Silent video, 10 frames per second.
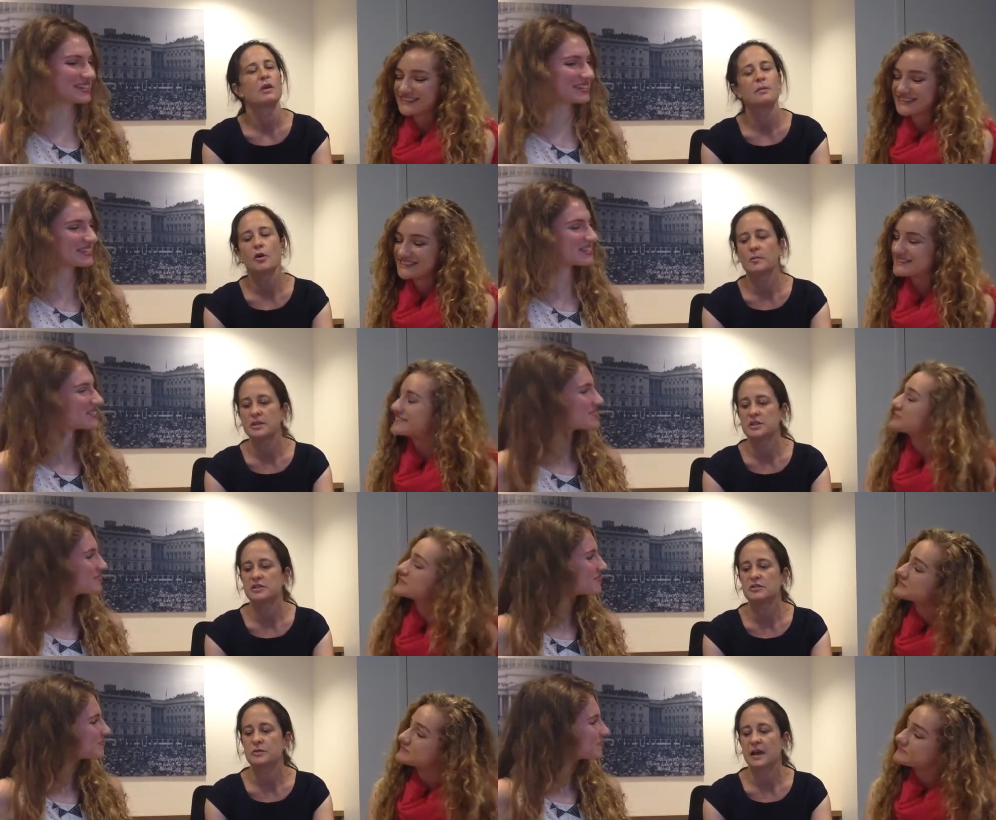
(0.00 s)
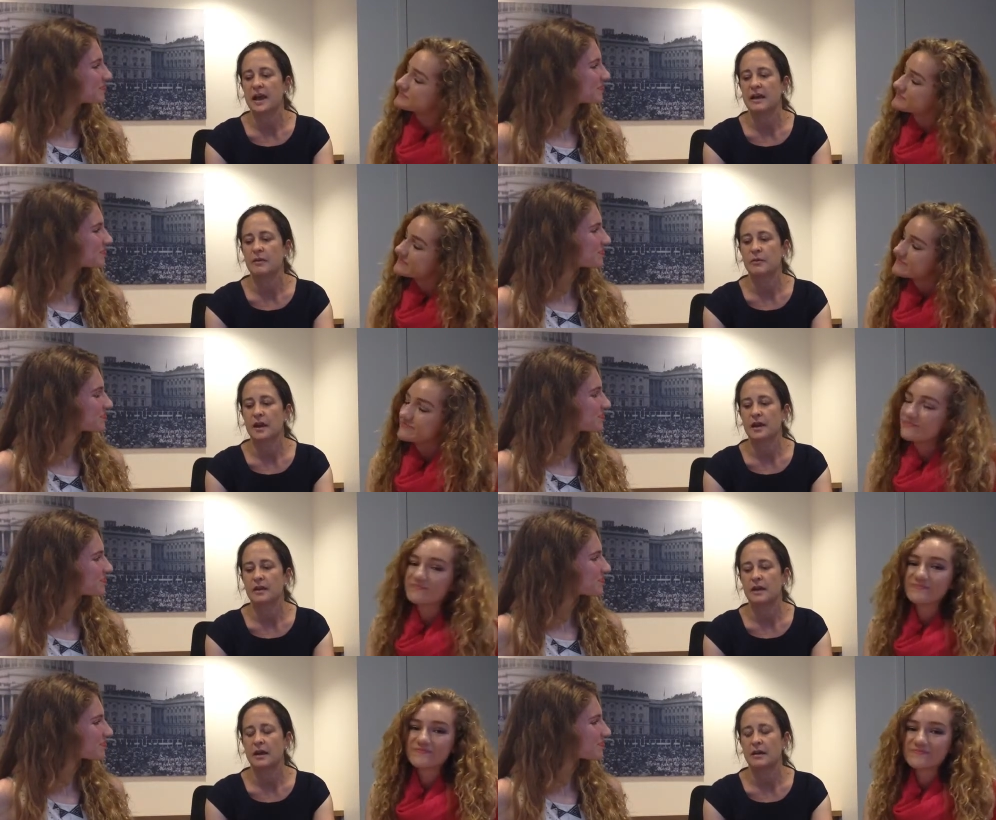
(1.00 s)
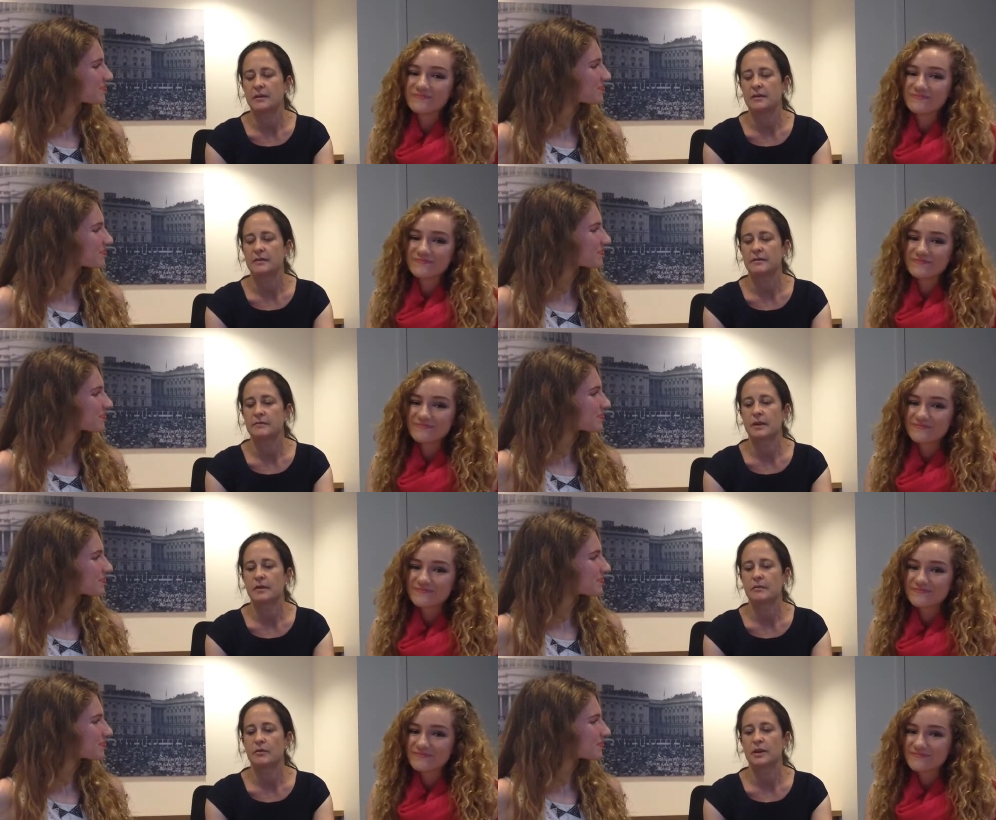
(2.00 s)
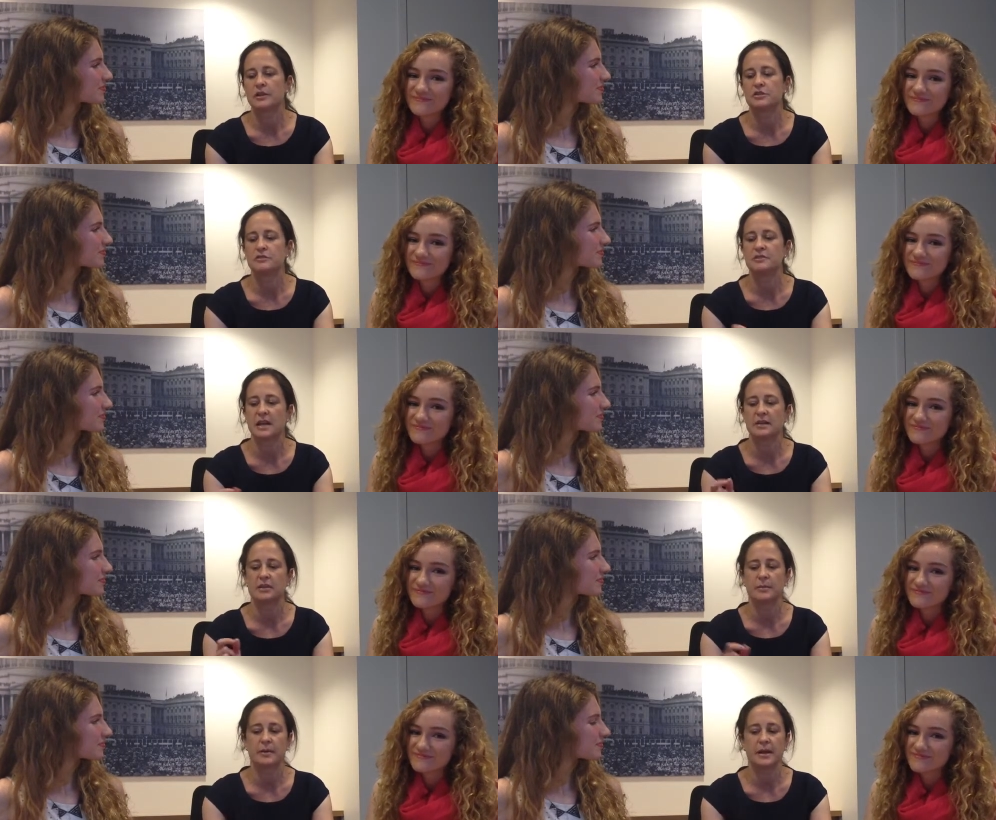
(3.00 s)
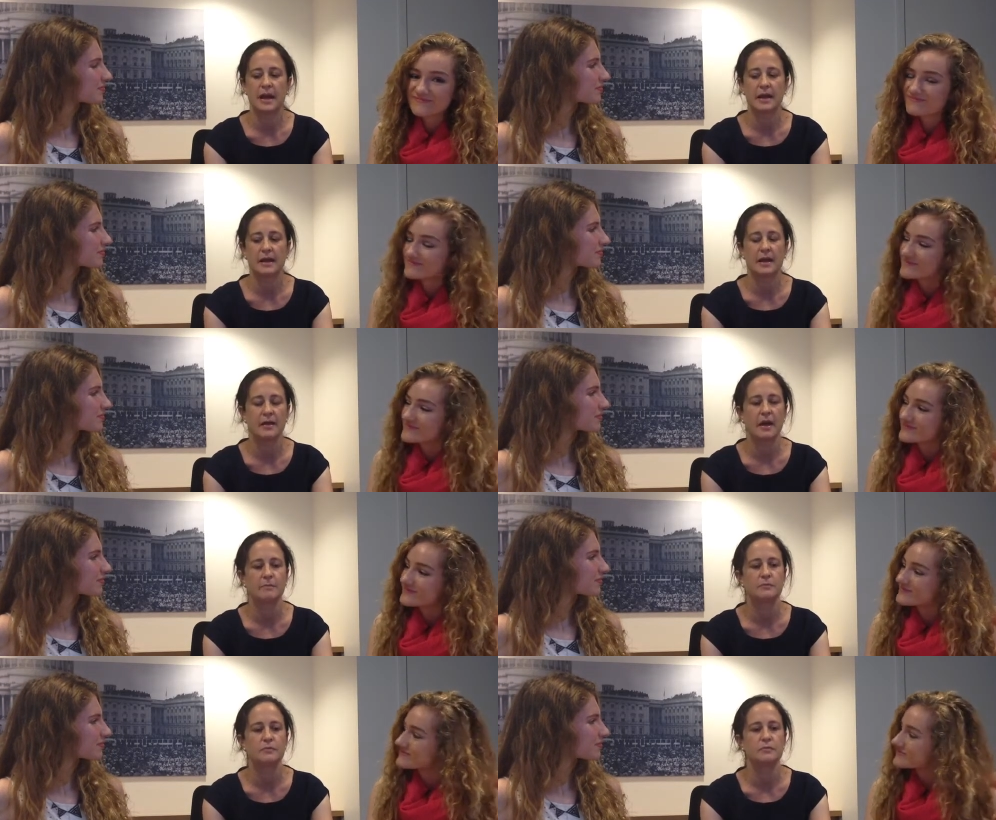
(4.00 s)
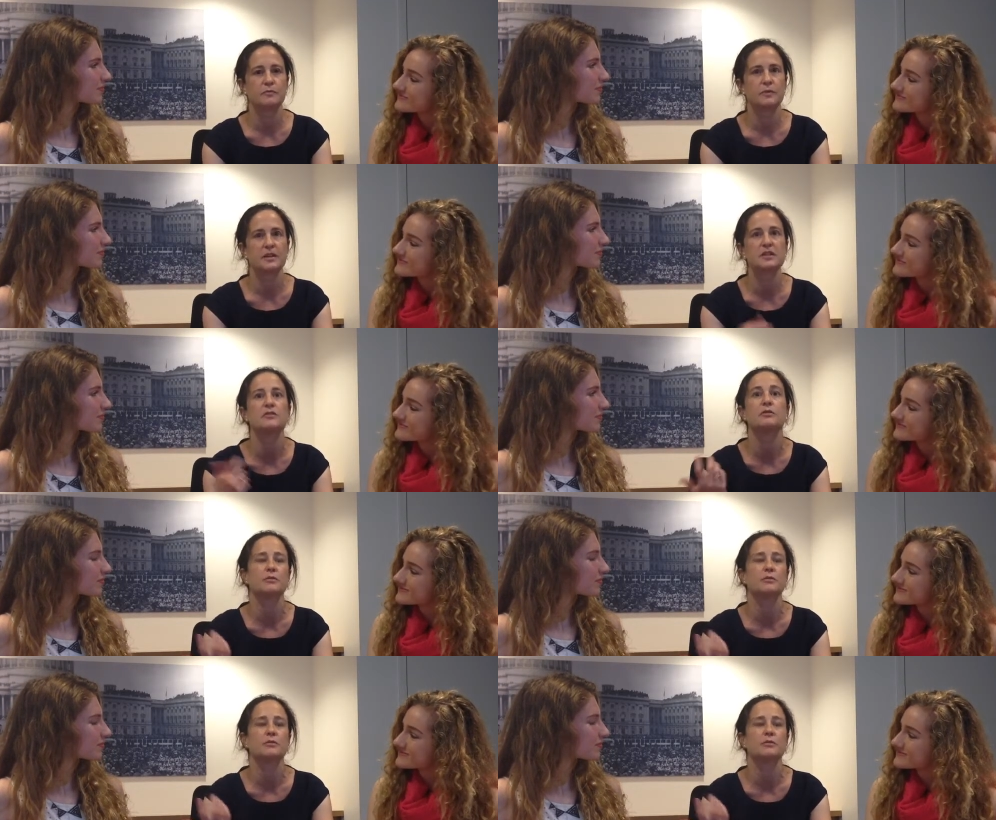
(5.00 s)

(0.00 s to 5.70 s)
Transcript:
Speaker 1: What I'm hoping to do, what I what I uh, won't get too technical, but I I'm continuing